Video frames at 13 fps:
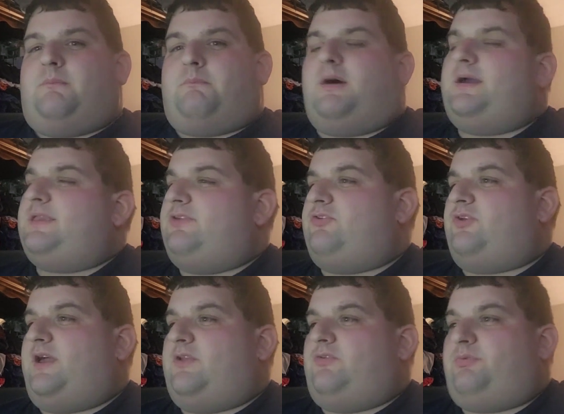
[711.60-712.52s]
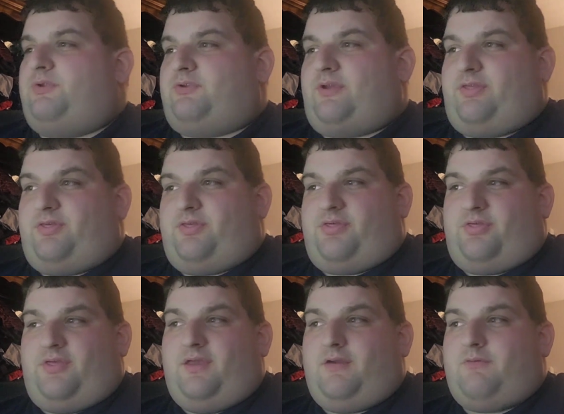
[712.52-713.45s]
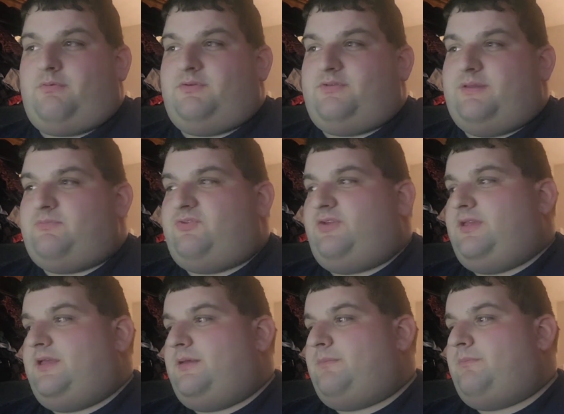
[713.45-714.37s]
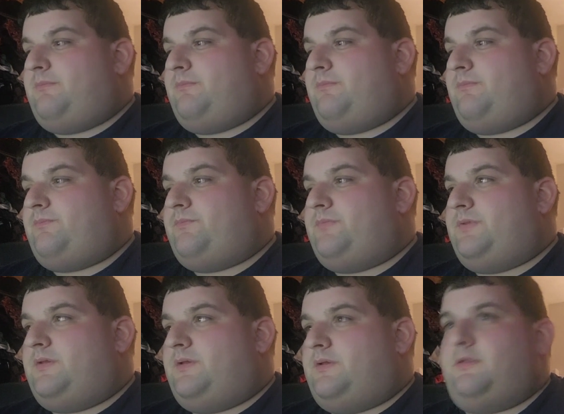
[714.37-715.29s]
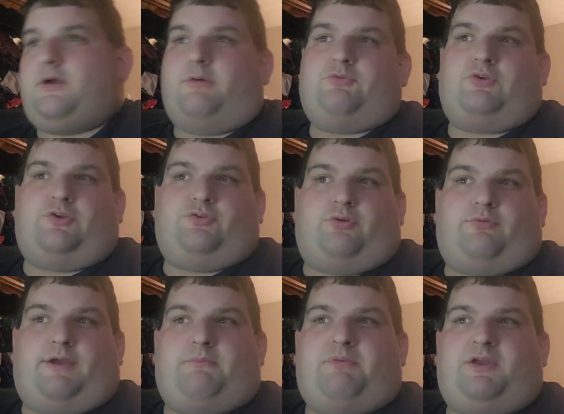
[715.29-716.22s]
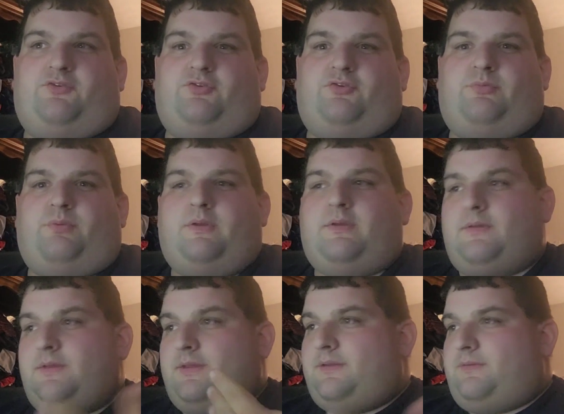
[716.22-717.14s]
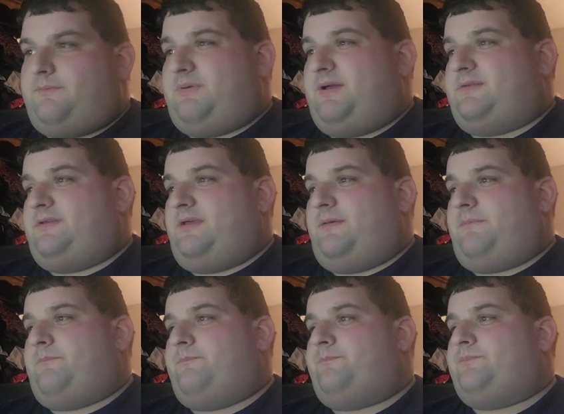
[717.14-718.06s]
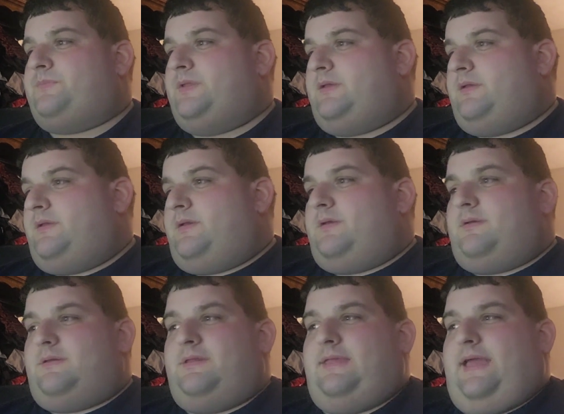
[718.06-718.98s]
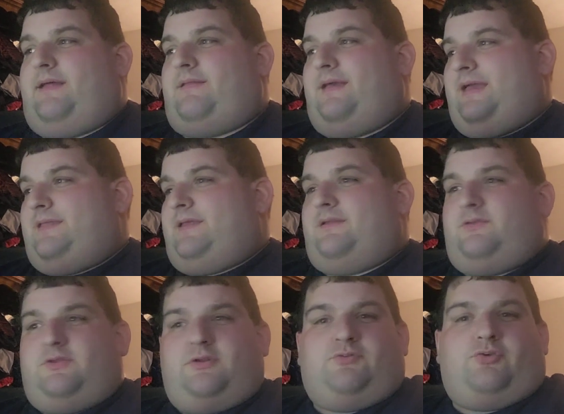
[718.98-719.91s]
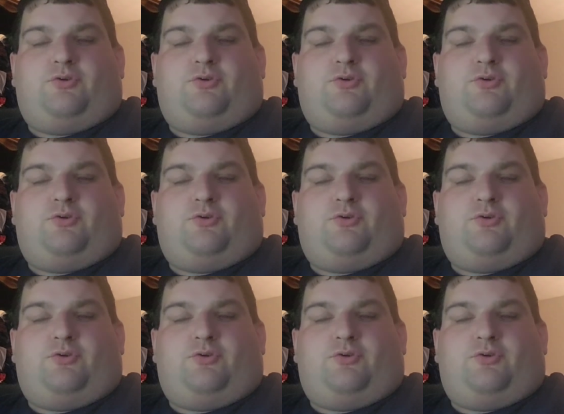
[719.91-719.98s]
Monkey Shines, which I think was MGM. No, it was also Orion Pictures. But um, yeah, and uh, you know